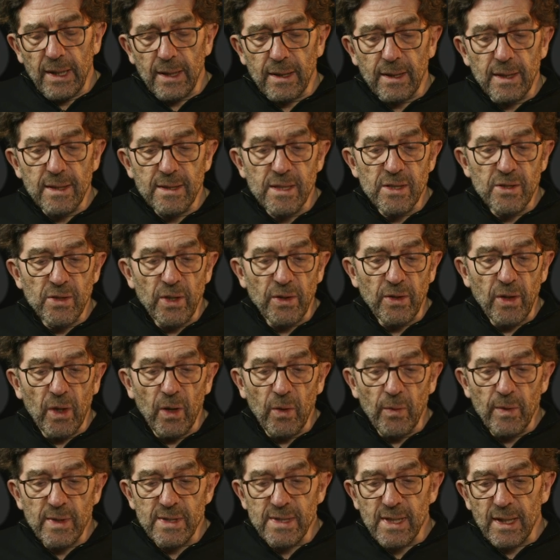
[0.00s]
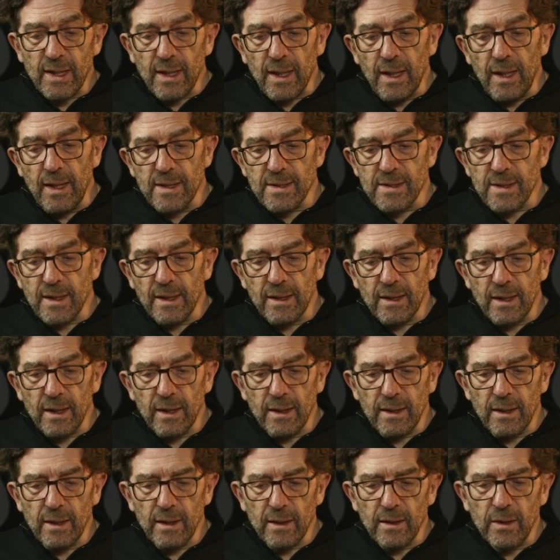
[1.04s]
this is not always the case. And
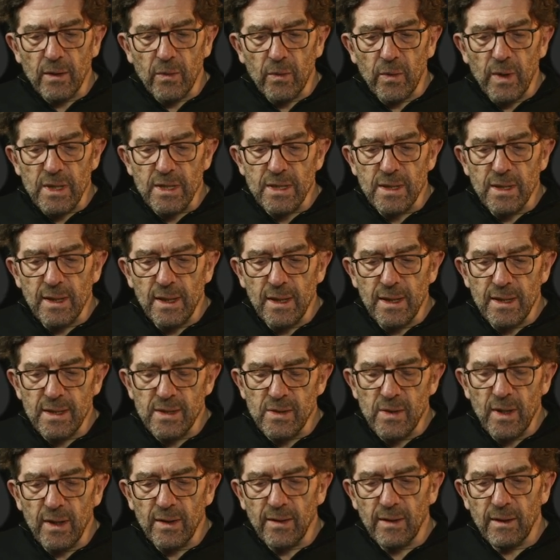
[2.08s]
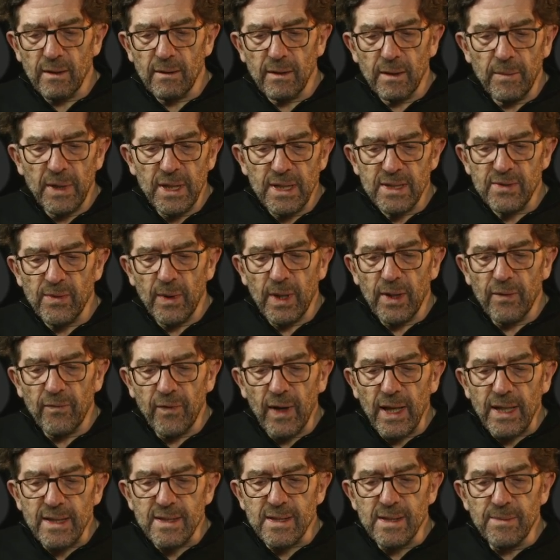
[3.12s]
then the question is, when it's very
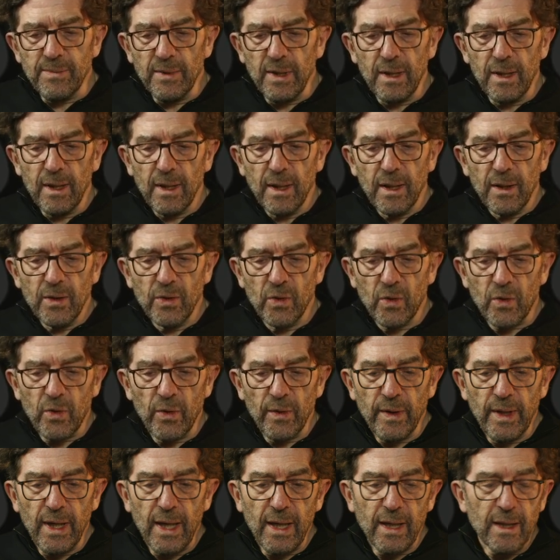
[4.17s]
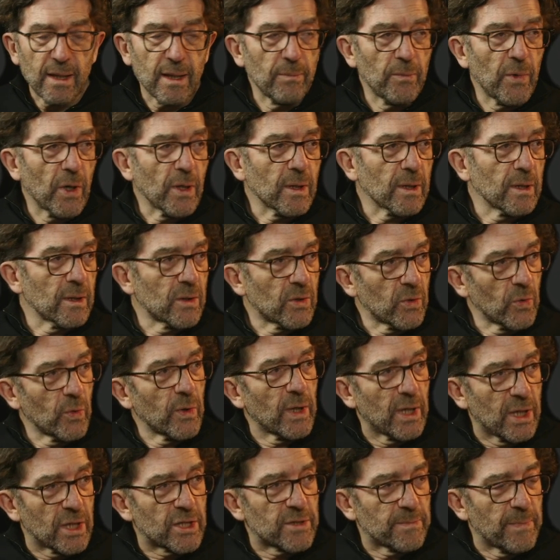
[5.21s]
flexible, you connect the model to
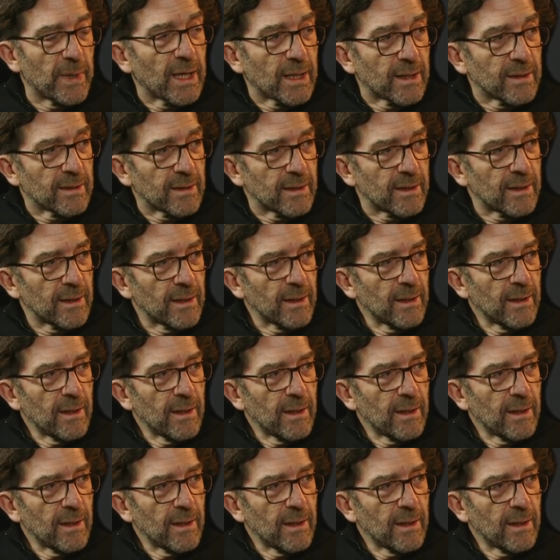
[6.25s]
each band.